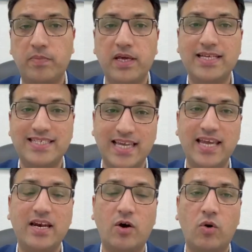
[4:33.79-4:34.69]
be
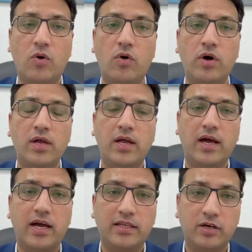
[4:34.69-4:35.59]
seen, or
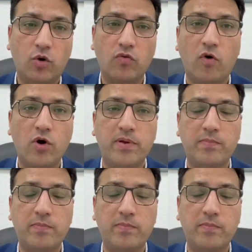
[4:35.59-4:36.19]
they don't want